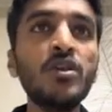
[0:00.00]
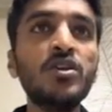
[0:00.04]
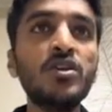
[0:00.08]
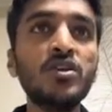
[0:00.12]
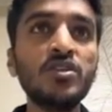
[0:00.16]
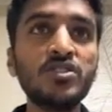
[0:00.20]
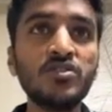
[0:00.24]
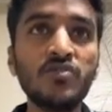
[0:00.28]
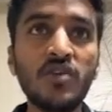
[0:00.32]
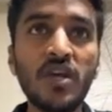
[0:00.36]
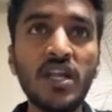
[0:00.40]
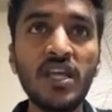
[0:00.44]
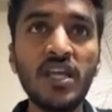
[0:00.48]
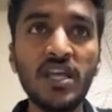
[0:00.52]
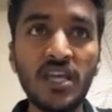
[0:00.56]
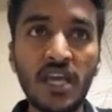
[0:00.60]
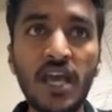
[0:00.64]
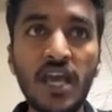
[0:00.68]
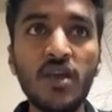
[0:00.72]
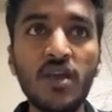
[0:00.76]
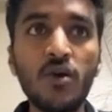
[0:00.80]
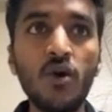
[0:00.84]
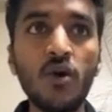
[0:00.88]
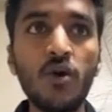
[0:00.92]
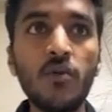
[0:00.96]
Usually,
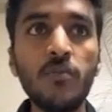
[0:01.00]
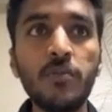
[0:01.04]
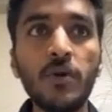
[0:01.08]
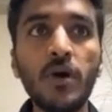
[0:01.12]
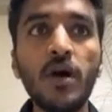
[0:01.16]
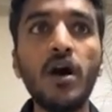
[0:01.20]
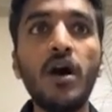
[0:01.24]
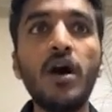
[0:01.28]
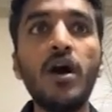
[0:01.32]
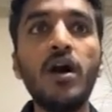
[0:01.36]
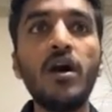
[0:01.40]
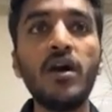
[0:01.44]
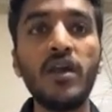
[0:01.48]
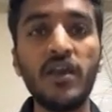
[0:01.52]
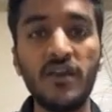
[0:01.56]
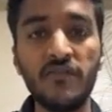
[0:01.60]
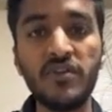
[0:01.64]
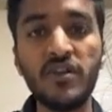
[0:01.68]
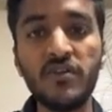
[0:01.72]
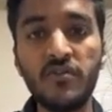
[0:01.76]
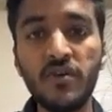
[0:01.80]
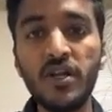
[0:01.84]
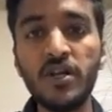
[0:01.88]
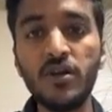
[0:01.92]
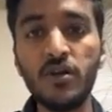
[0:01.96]
I hope
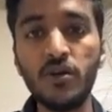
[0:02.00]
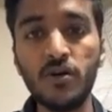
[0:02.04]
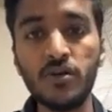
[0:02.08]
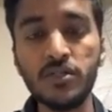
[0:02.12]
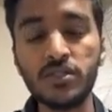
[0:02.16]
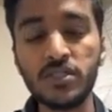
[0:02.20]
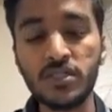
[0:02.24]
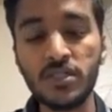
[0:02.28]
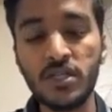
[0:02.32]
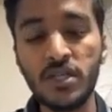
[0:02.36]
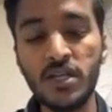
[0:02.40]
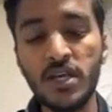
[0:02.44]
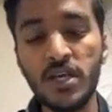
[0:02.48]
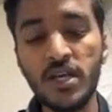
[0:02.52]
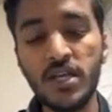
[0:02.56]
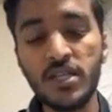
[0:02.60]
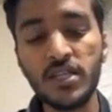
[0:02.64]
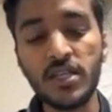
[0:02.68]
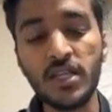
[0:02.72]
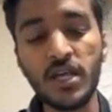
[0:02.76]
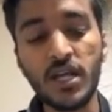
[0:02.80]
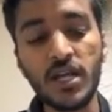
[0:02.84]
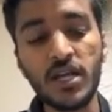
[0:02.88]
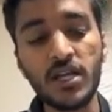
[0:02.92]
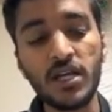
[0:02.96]
everyone knows
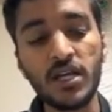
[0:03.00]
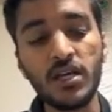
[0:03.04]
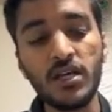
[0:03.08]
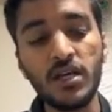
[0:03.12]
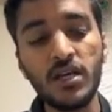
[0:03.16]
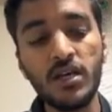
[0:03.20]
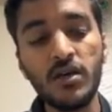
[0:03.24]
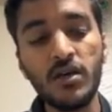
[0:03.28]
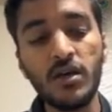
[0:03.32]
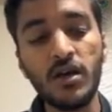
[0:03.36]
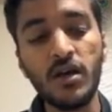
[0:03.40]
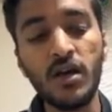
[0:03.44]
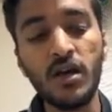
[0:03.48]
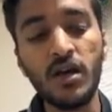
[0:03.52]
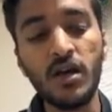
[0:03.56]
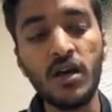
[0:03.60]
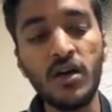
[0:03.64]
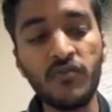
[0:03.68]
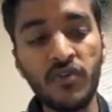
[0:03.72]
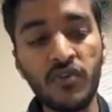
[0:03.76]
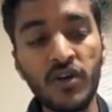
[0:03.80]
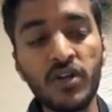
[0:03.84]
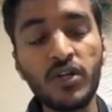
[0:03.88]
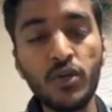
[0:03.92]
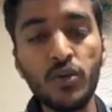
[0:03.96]
that
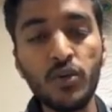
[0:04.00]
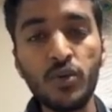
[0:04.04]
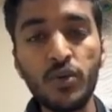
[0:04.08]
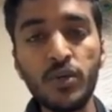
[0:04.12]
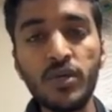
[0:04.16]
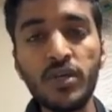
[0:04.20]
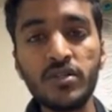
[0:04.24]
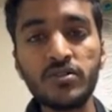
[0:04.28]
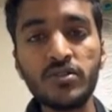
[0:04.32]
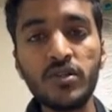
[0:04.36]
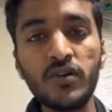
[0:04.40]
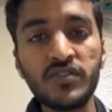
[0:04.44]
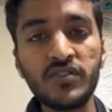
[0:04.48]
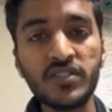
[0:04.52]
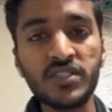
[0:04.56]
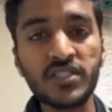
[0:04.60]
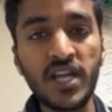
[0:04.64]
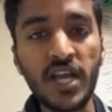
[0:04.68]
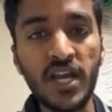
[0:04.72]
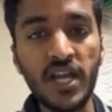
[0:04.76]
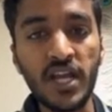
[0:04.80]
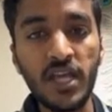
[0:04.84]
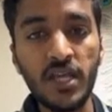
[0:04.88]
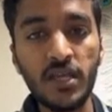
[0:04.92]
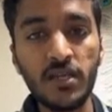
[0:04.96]
for 2 years of
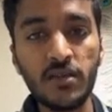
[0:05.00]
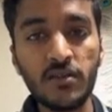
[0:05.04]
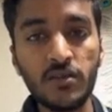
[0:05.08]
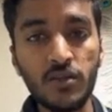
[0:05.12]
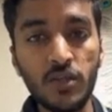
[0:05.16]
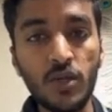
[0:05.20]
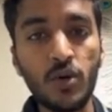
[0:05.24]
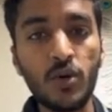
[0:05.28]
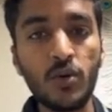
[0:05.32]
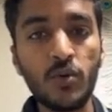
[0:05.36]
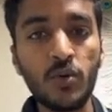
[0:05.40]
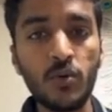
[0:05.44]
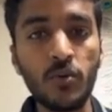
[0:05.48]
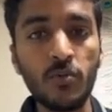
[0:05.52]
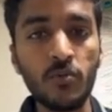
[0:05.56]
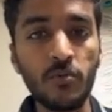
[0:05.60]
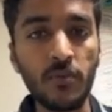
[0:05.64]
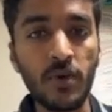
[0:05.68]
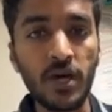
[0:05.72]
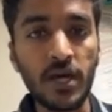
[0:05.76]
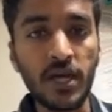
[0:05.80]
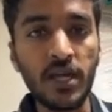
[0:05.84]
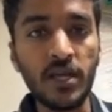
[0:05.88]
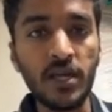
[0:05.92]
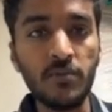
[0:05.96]
study, though
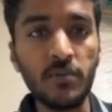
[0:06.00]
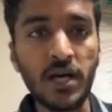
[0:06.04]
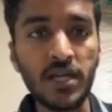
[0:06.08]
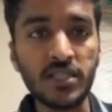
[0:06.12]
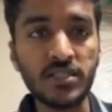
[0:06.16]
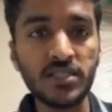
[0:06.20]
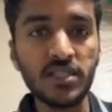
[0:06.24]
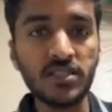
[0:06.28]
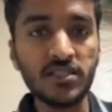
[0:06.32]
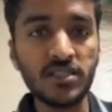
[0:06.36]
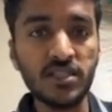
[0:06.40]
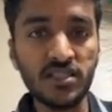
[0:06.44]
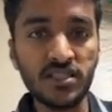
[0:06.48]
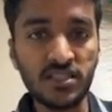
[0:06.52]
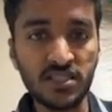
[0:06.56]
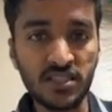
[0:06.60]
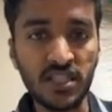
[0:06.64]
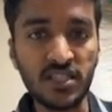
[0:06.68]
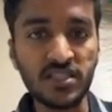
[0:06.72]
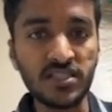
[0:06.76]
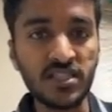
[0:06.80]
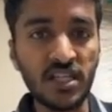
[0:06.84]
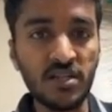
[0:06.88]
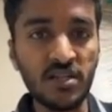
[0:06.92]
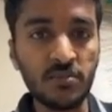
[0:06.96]
my master's is
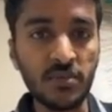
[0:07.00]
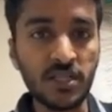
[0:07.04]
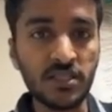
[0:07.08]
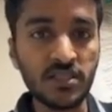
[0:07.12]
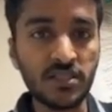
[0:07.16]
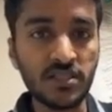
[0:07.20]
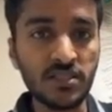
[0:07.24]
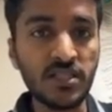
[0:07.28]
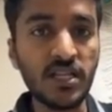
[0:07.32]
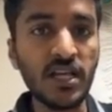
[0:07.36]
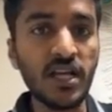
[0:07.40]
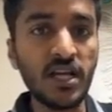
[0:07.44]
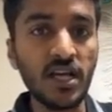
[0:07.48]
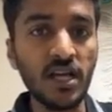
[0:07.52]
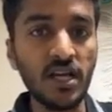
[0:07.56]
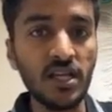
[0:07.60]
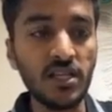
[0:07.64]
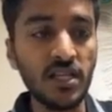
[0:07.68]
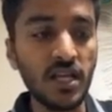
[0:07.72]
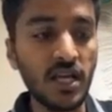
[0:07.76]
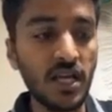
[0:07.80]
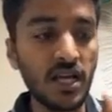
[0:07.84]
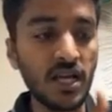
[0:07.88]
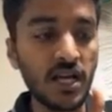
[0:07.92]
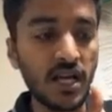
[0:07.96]
16 months,
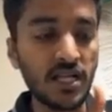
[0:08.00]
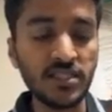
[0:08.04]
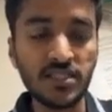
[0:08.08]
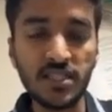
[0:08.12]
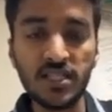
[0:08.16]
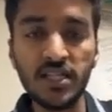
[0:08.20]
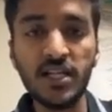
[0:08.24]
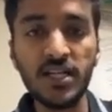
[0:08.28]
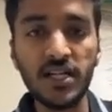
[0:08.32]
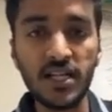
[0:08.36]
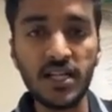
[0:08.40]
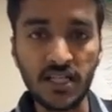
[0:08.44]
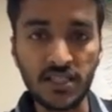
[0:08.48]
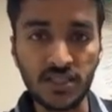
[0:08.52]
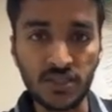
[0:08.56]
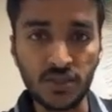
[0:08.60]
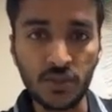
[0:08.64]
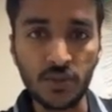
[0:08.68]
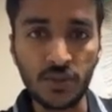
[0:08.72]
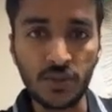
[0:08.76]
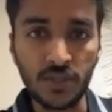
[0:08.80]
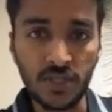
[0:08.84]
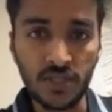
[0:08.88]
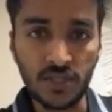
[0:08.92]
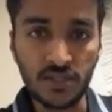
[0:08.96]
they consider it as
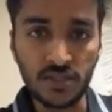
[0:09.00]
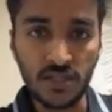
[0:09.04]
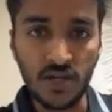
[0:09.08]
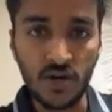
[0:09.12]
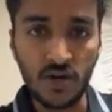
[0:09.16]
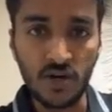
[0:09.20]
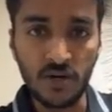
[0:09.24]
2 years.